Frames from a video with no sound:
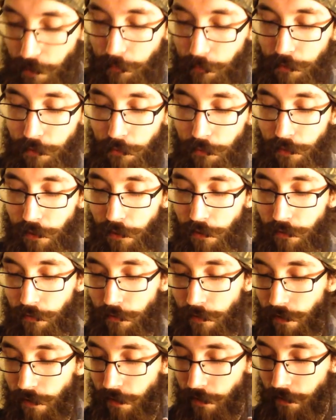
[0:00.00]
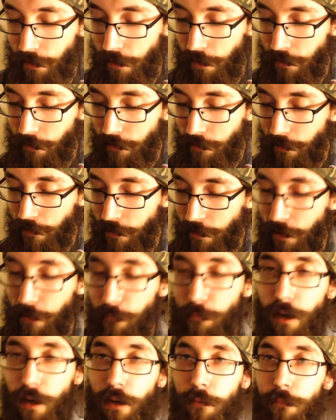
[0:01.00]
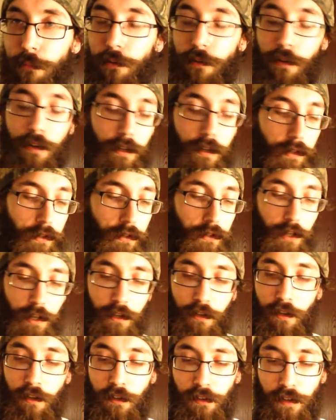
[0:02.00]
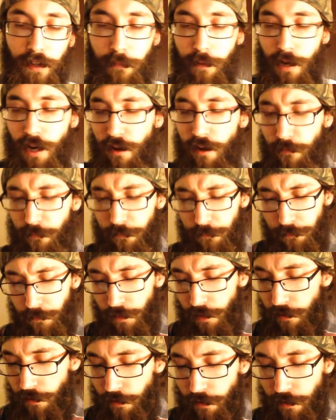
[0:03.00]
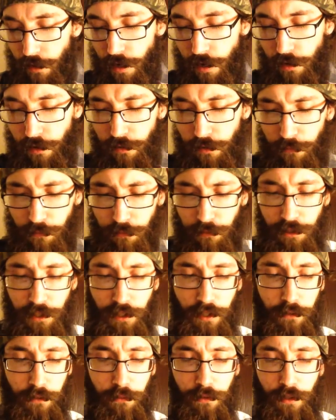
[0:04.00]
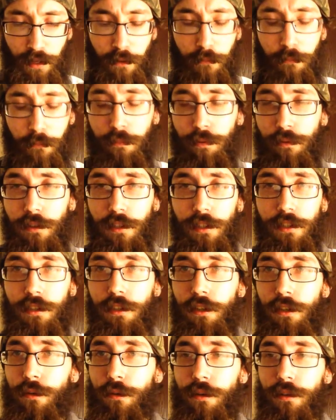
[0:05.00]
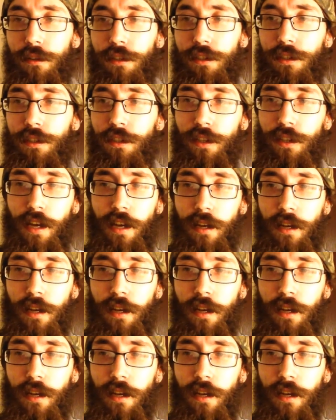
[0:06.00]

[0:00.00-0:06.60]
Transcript: Dips 23, and Nick the Night Piper. Check all of them out. Number of subs, I'm pretty sure we're still